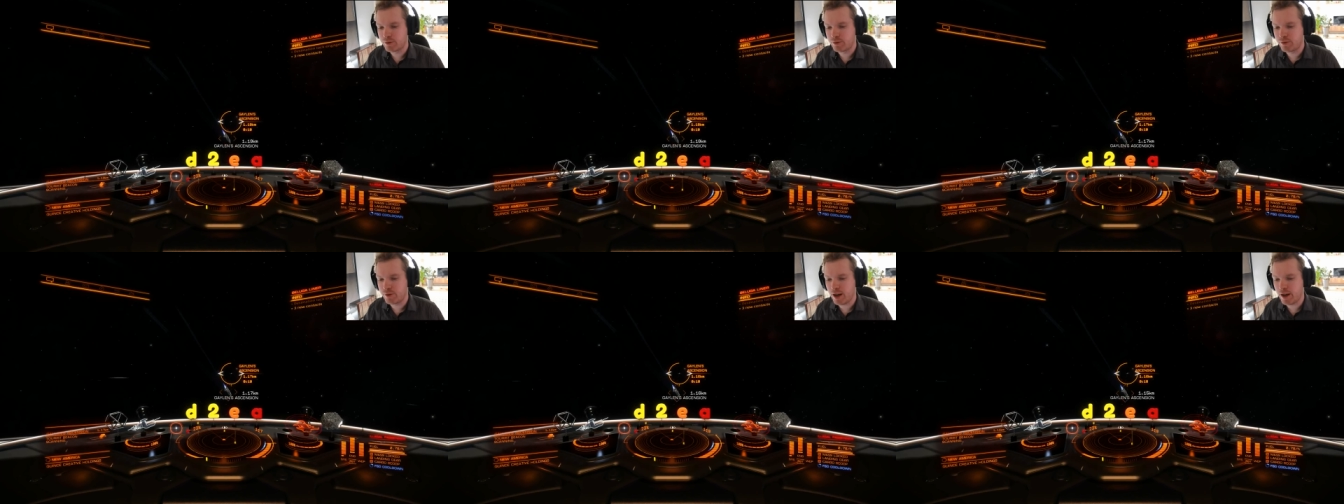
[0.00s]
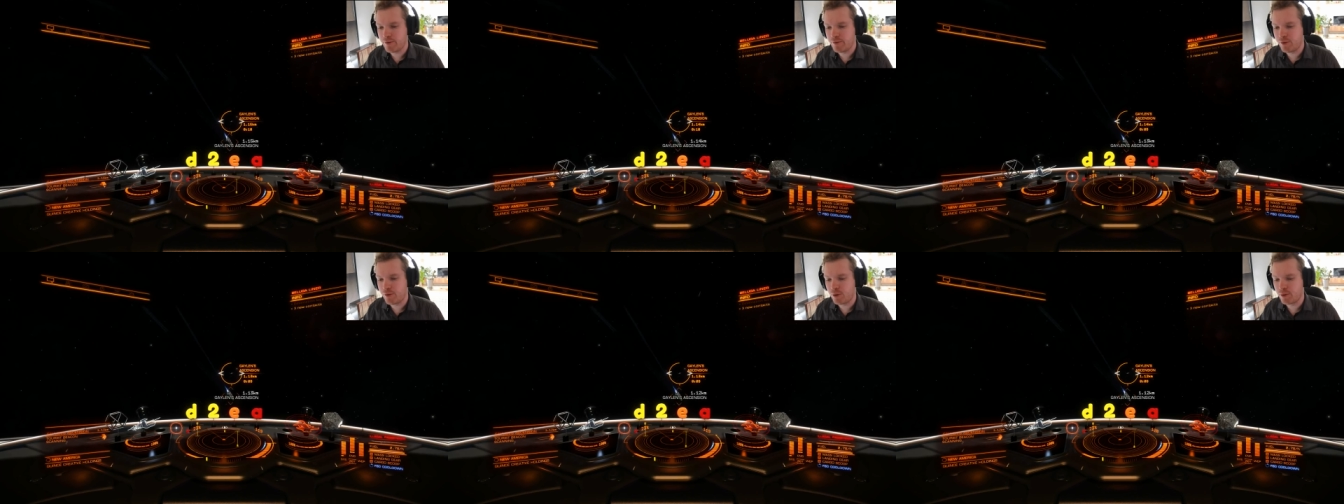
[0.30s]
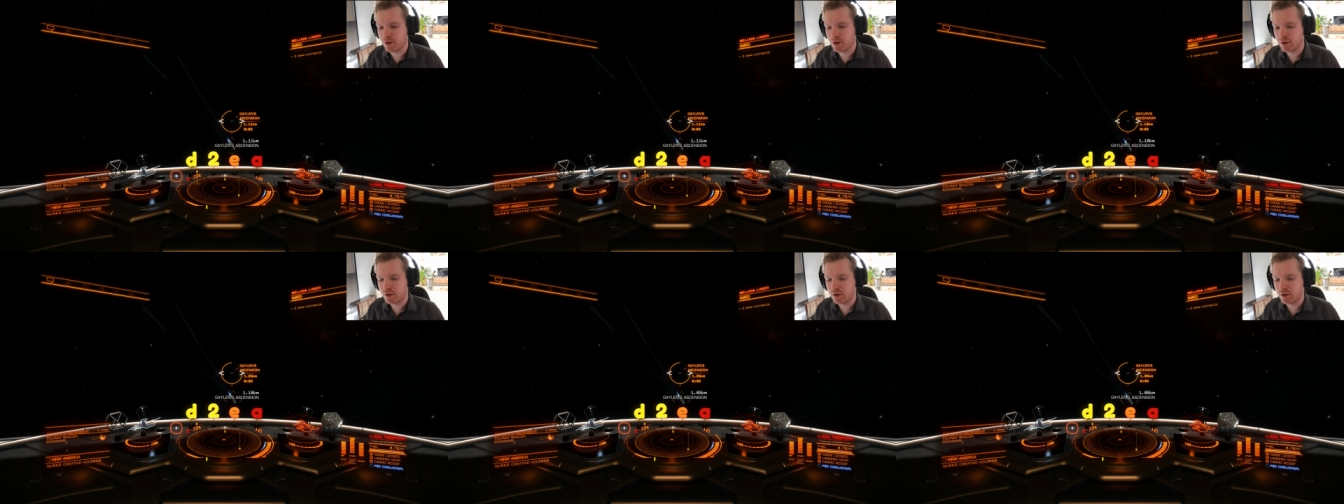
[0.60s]
Fly
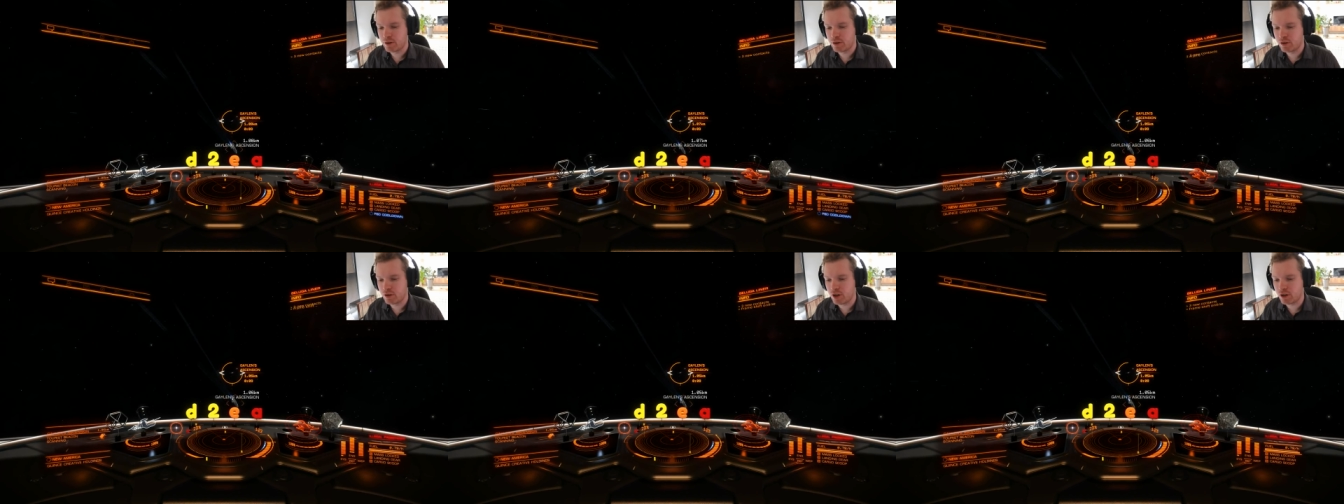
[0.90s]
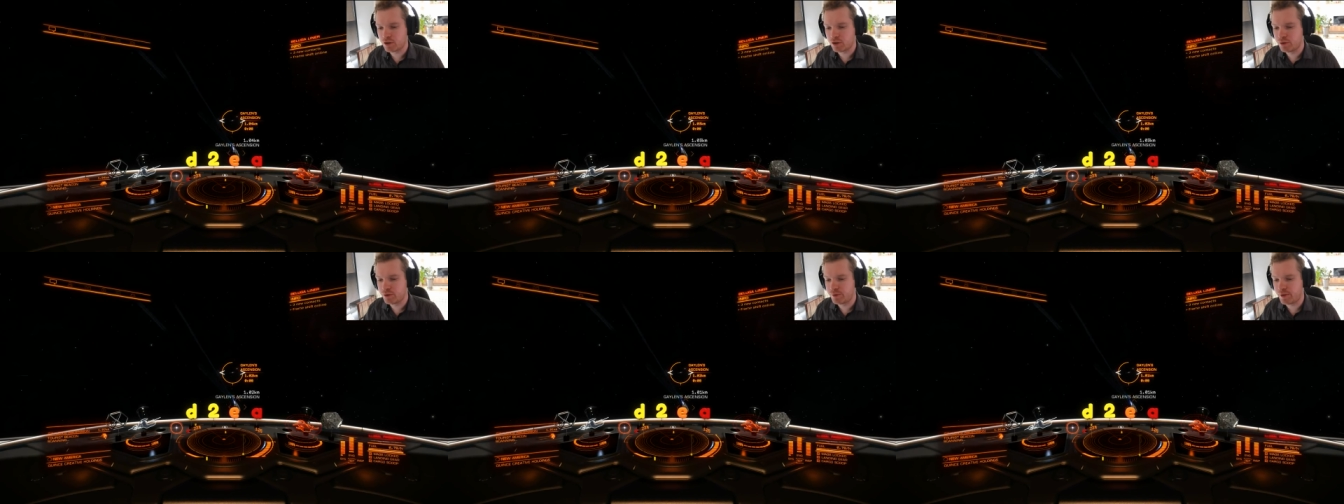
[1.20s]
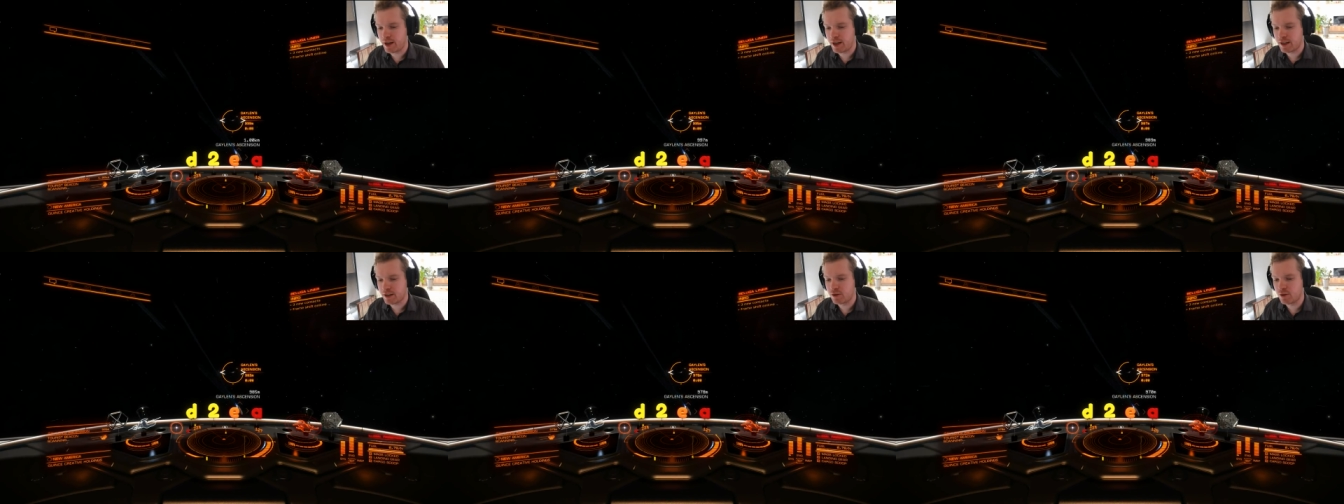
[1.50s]
forward, not too
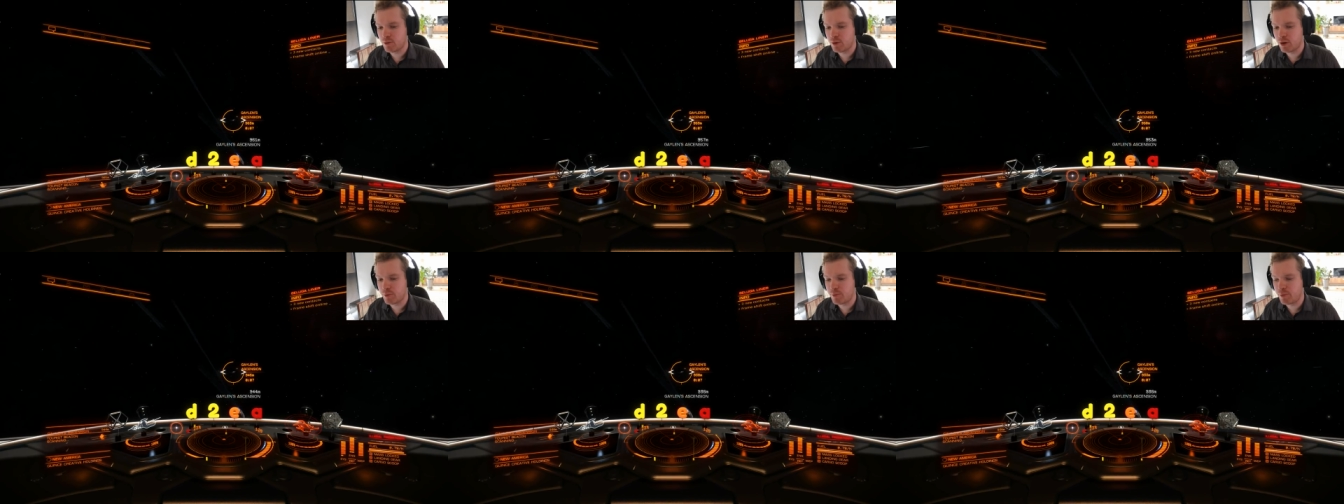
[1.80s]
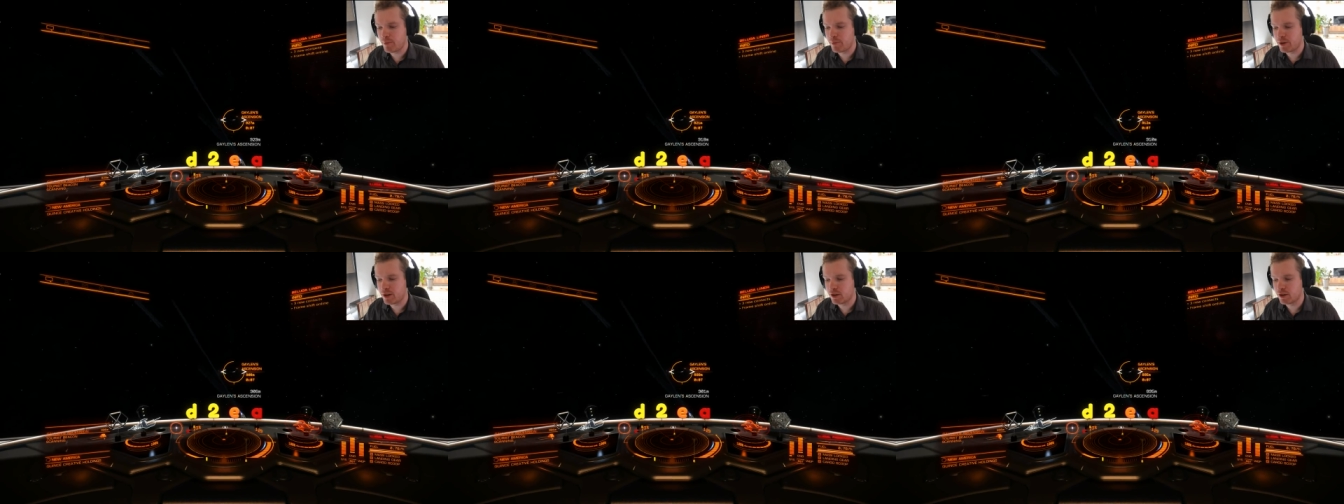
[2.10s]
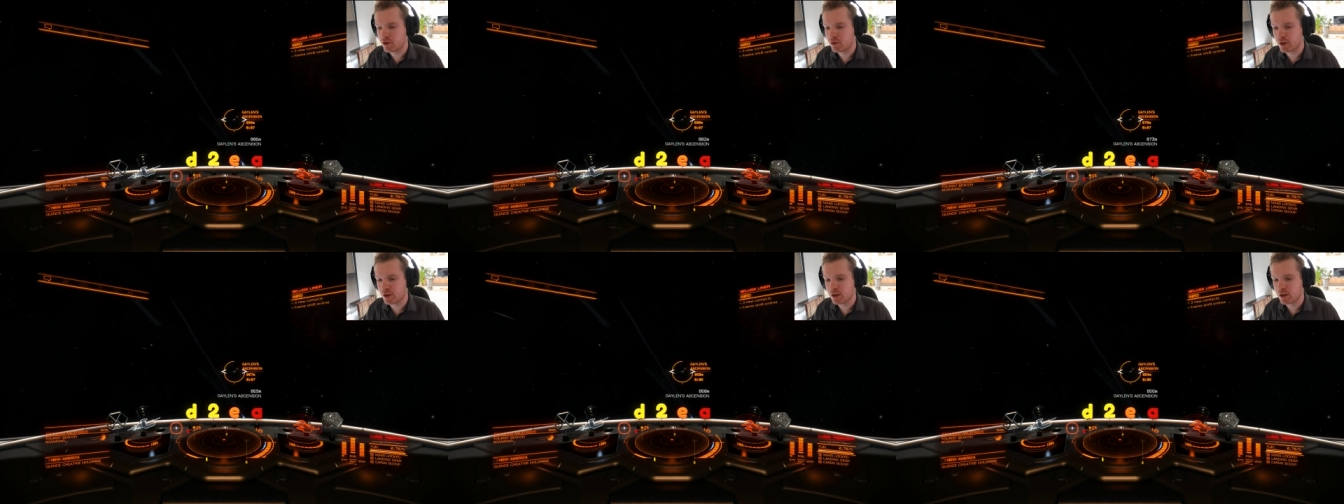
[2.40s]
fast, don't want to bump
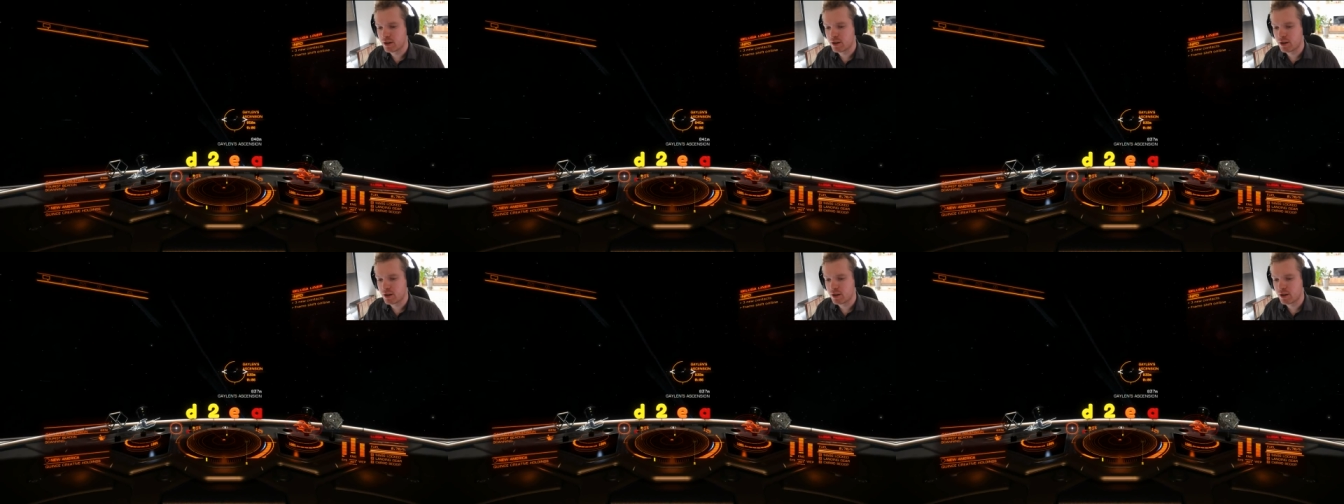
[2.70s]
into it.